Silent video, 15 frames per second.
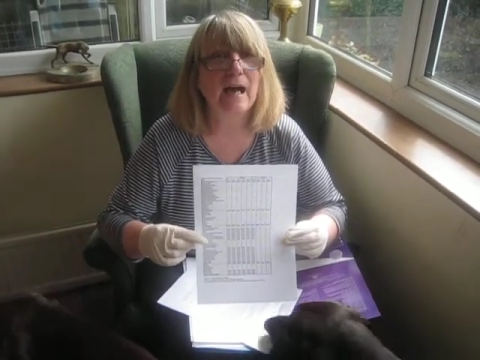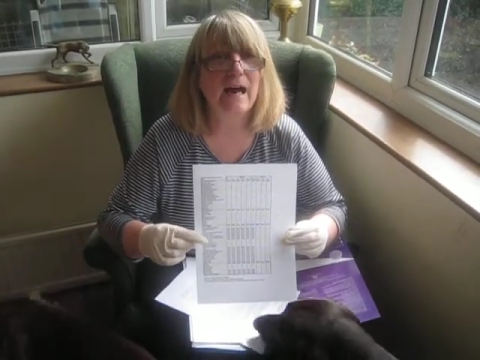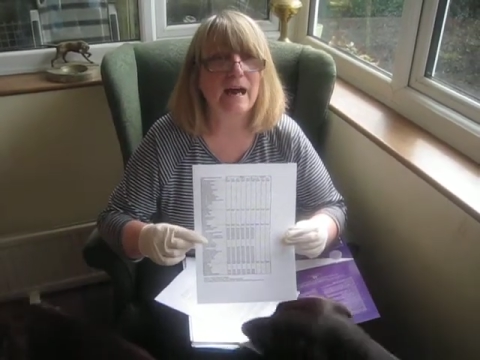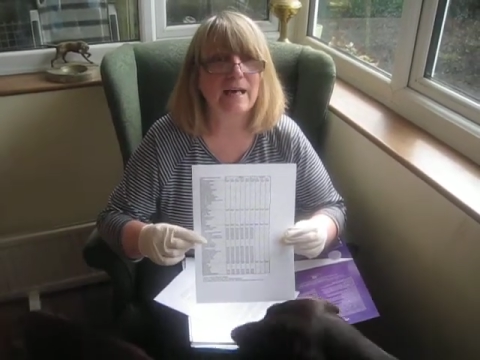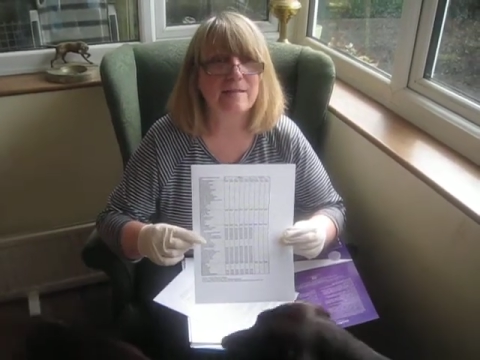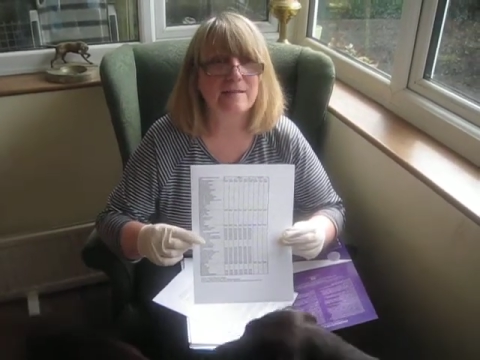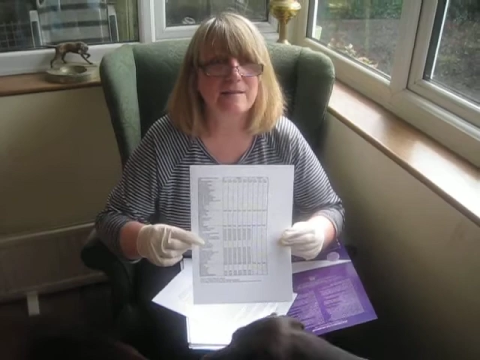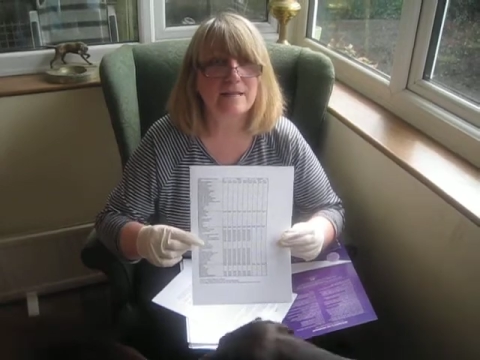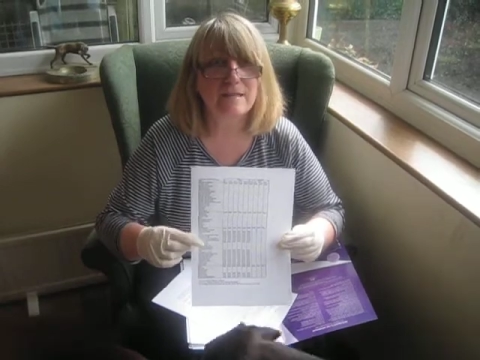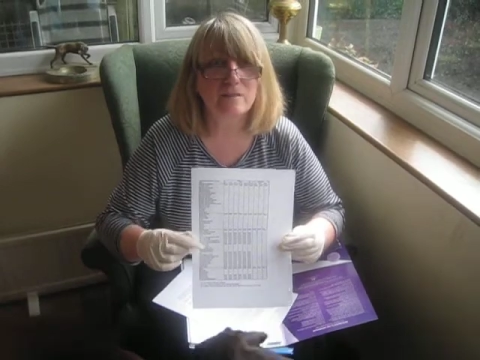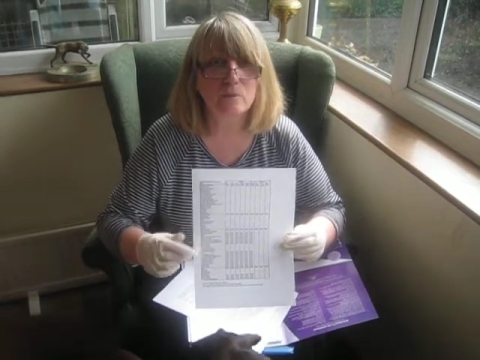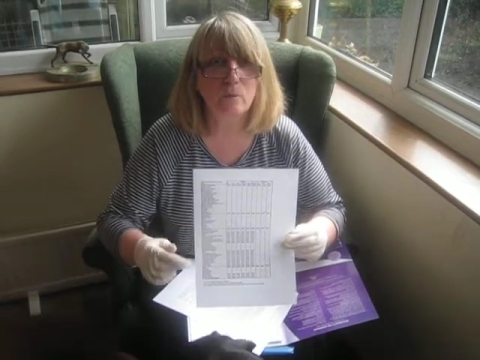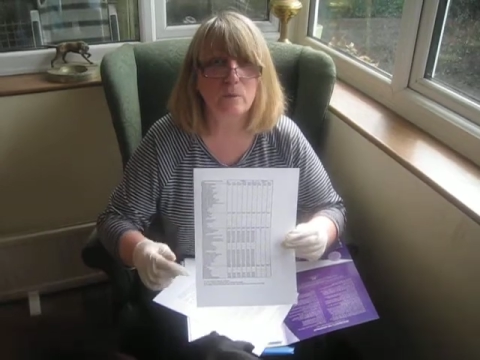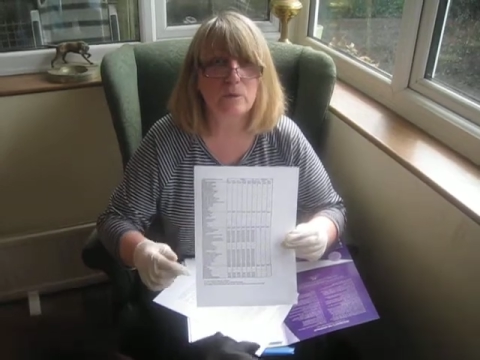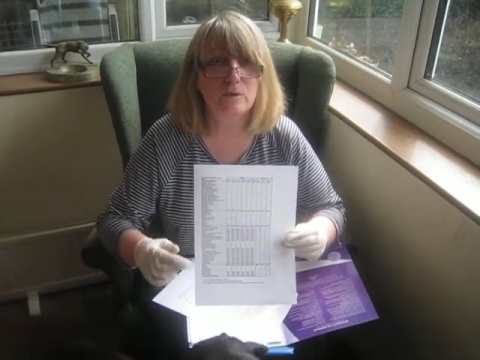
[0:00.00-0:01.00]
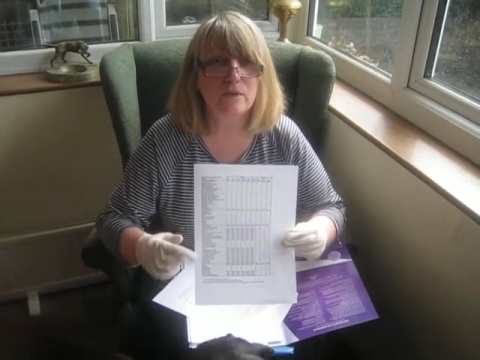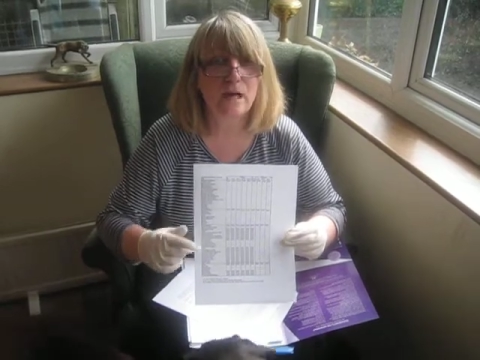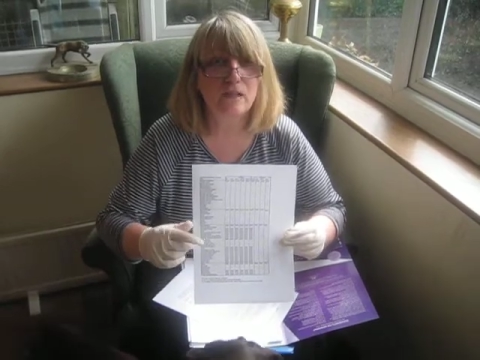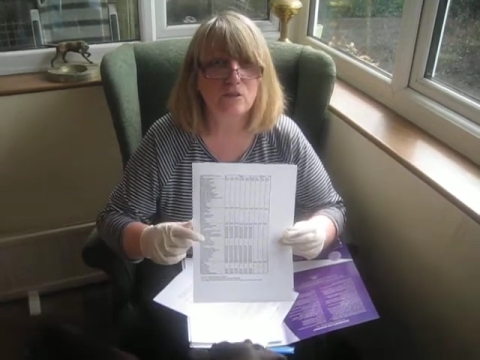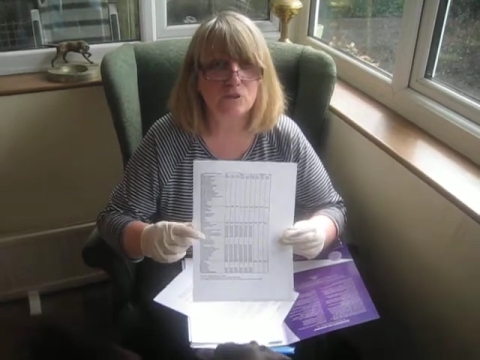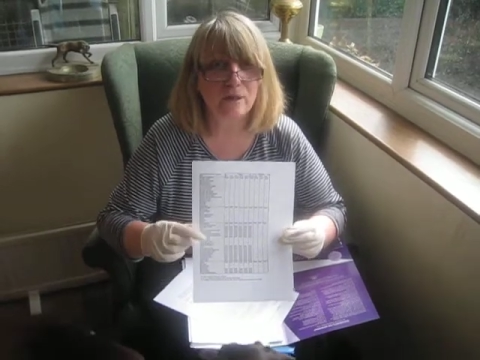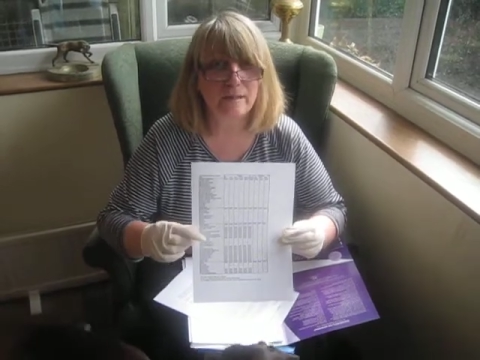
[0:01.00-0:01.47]
and this will
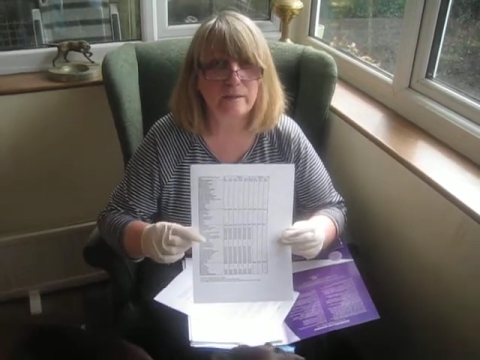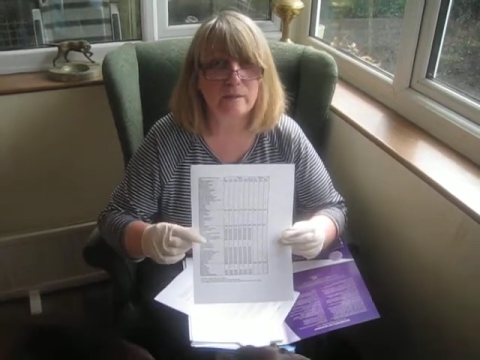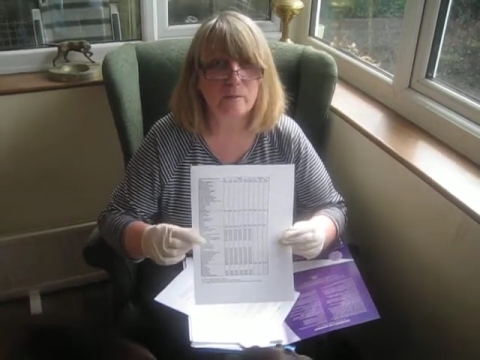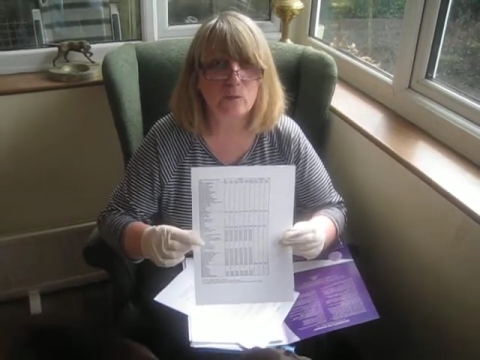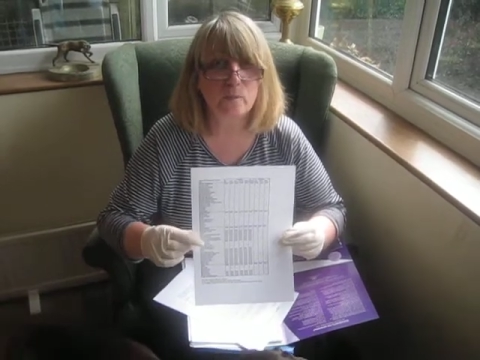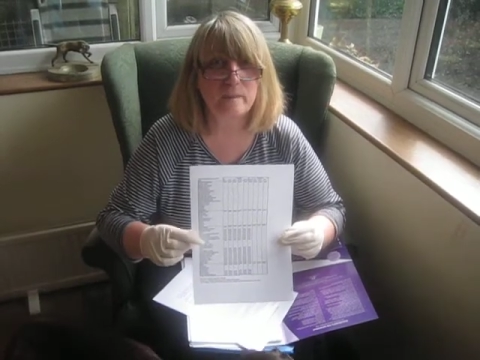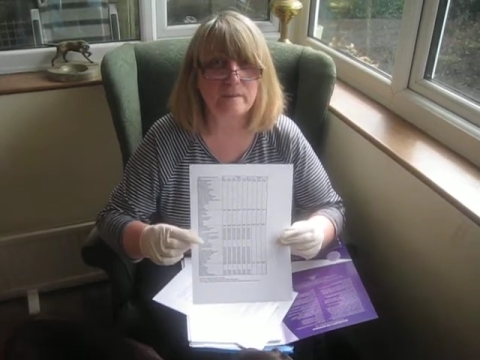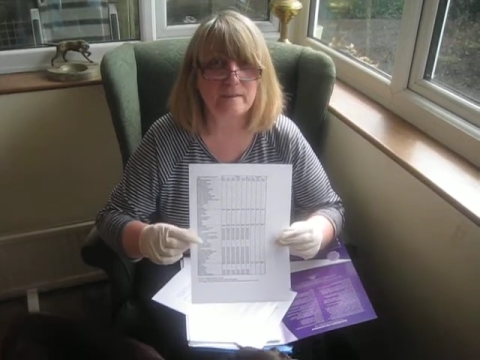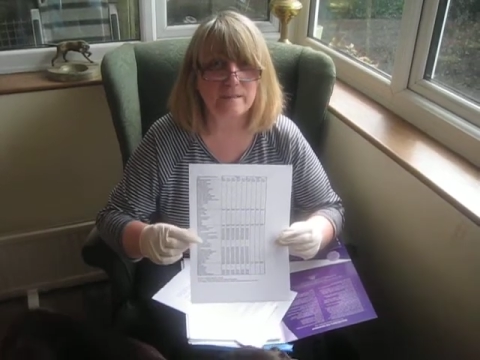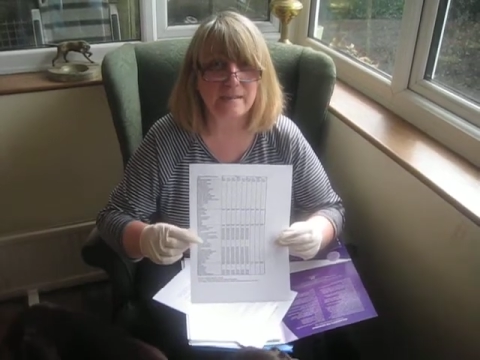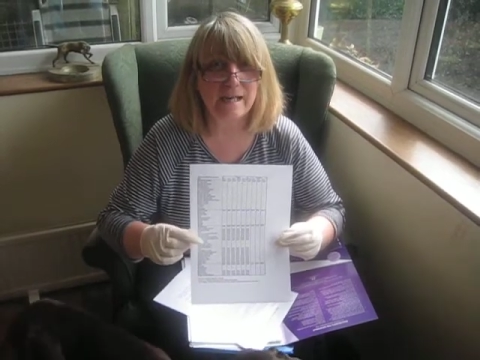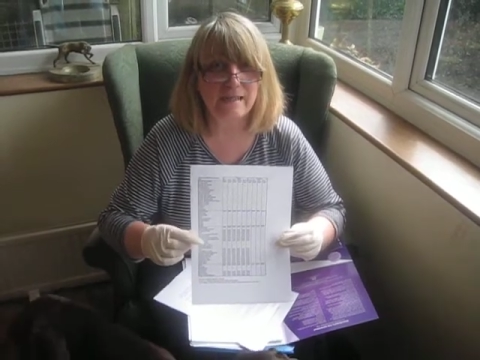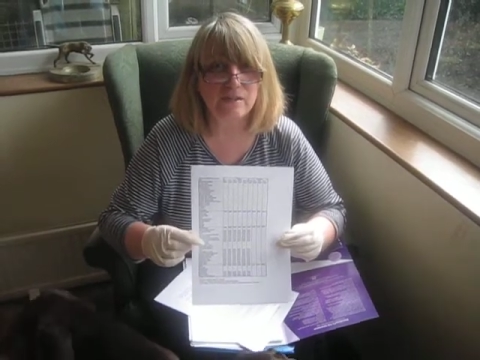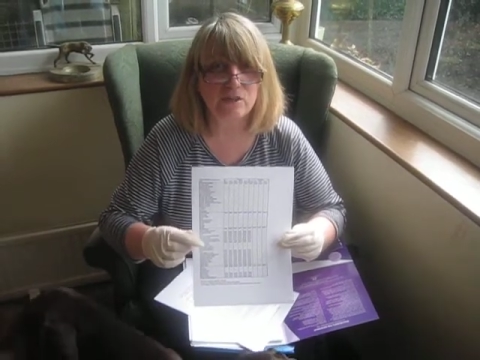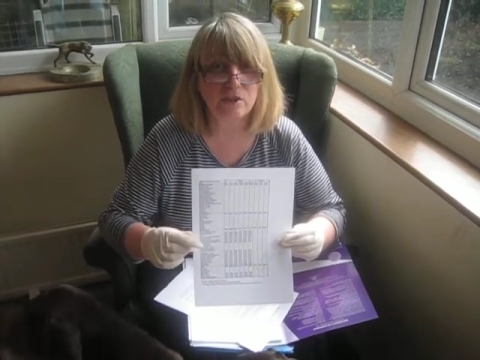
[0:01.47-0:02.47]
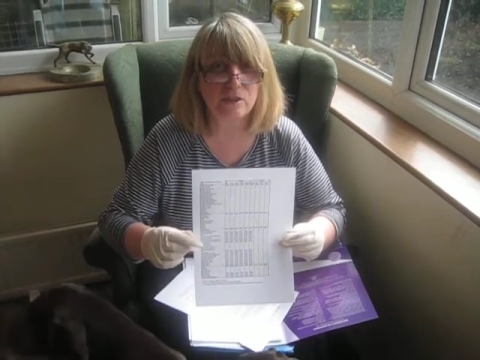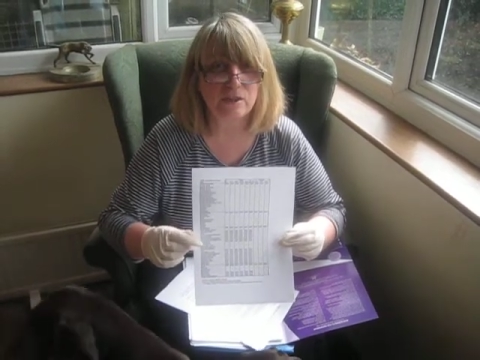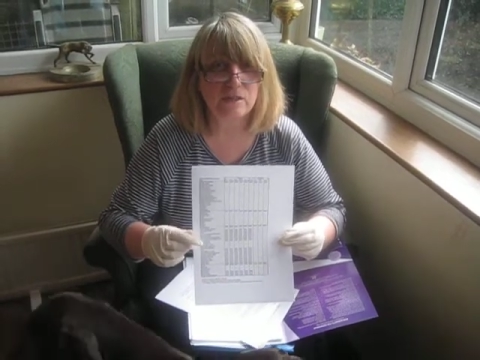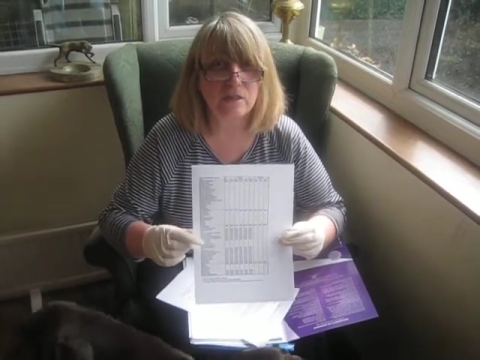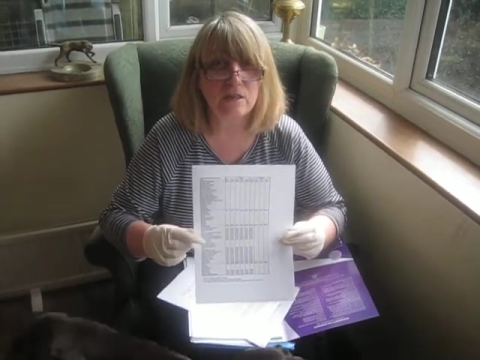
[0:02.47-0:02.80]
attract the puppy's attention,